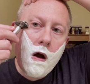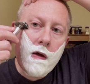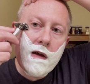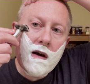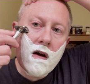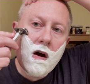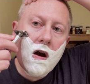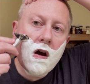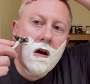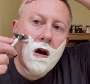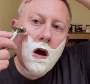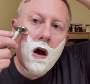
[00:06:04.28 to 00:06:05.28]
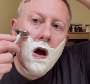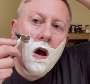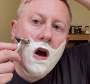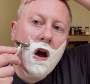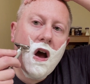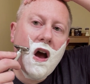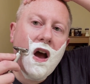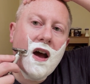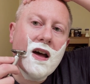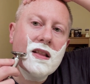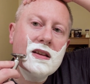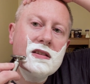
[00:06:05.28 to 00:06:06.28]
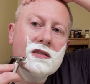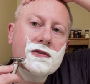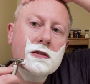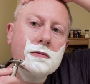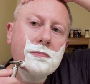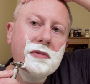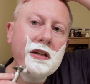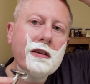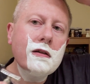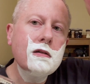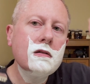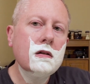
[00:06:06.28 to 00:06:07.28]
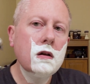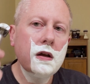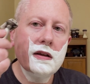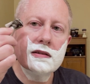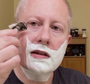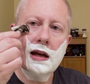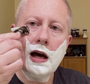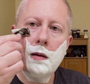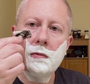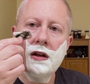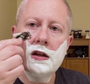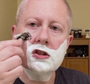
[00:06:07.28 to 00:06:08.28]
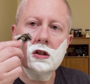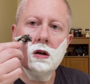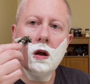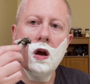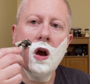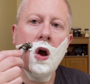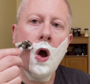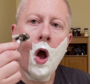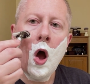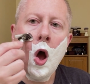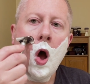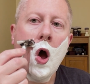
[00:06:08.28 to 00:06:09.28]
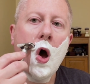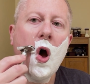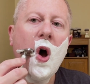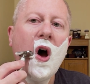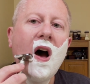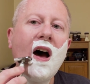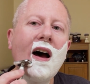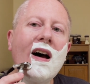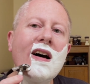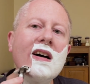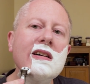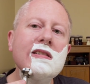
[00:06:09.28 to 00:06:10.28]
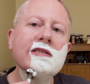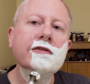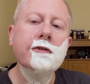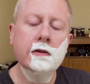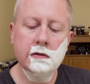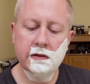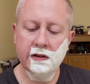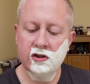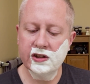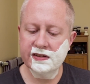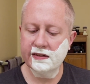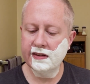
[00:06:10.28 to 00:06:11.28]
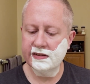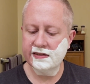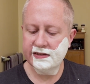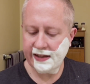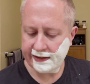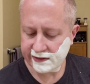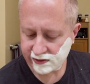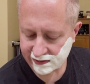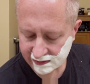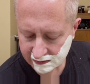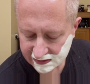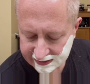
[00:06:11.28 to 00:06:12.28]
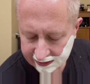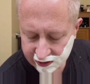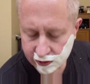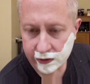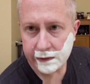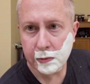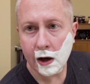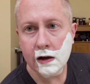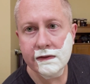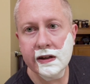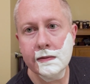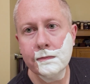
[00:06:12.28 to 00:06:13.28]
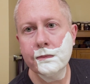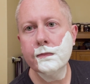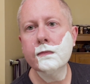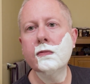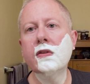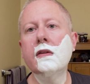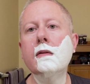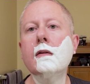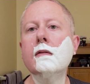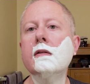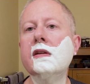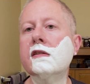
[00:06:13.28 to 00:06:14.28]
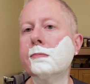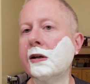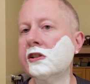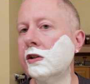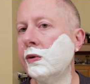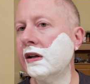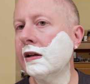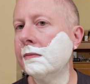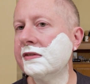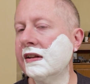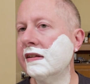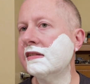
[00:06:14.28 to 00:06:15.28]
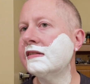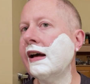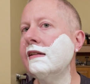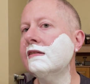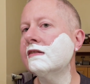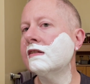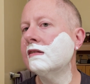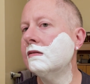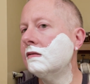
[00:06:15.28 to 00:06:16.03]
that, at least for me, it's a combination of just the sensory part of it, especially when it comes to the scents,